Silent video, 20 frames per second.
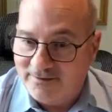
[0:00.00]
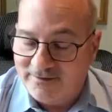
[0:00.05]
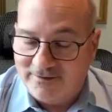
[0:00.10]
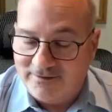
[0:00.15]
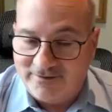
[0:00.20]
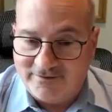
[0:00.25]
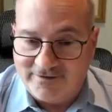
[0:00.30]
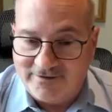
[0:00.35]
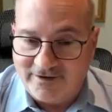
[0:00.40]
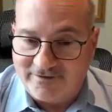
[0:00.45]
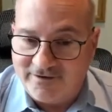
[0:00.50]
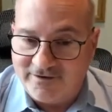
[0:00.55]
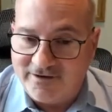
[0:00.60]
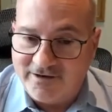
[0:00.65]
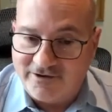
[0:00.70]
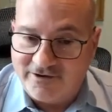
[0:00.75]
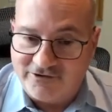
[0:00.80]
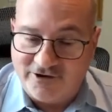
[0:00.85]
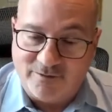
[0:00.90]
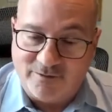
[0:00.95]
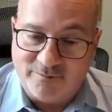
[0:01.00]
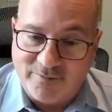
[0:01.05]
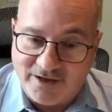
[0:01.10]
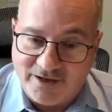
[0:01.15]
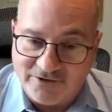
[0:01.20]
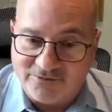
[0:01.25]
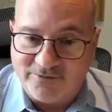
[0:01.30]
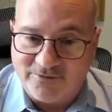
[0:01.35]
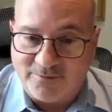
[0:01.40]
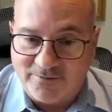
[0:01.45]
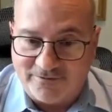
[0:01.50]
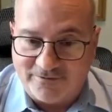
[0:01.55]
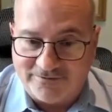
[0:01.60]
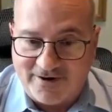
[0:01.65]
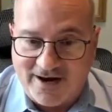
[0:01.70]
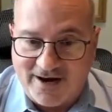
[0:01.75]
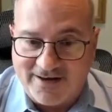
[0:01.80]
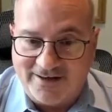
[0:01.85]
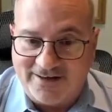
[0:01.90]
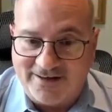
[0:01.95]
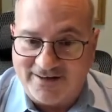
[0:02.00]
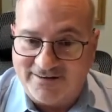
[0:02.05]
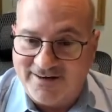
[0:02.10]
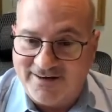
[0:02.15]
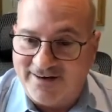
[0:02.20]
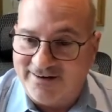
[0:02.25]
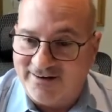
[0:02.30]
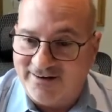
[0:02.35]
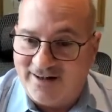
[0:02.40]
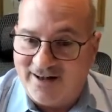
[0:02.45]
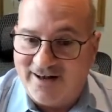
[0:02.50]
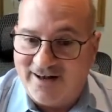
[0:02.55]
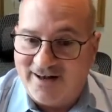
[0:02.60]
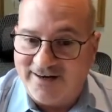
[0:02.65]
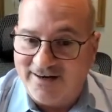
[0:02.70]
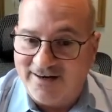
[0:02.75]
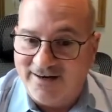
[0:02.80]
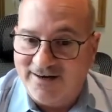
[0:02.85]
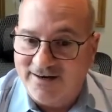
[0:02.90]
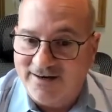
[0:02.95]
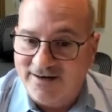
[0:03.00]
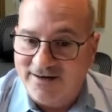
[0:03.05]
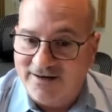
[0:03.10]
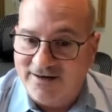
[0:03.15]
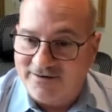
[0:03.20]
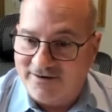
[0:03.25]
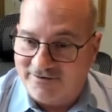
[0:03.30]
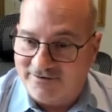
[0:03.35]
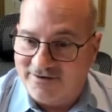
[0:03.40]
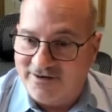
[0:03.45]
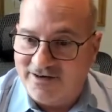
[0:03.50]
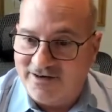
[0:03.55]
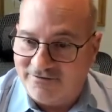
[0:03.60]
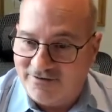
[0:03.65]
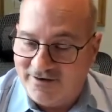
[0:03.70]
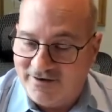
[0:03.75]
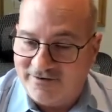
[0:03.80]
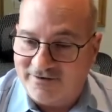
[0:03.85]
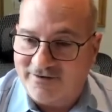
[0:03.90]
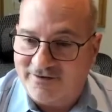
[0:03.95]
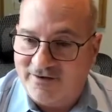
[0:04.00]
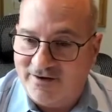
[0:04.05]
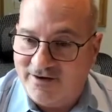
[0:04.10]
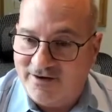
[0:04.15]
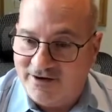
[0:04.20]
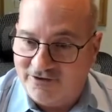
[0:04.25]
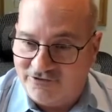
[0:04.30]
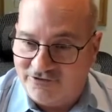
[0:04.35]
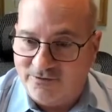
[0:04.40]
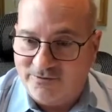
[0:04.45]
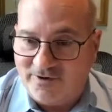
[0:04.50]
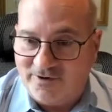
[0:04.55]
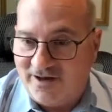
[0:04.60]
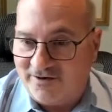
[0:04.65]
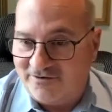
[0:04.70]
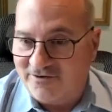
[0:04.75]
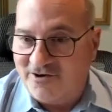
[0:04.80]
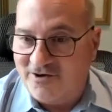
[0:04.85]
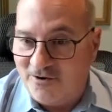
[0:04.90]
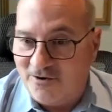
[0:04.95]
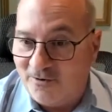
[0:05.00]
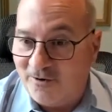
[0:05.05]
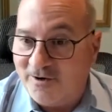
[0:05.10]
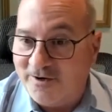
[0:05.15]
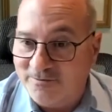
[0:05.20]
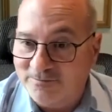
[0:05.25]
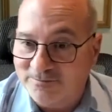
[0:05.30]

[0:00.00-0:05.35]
6 additional months from the filing deadline to see if this issue gets cured.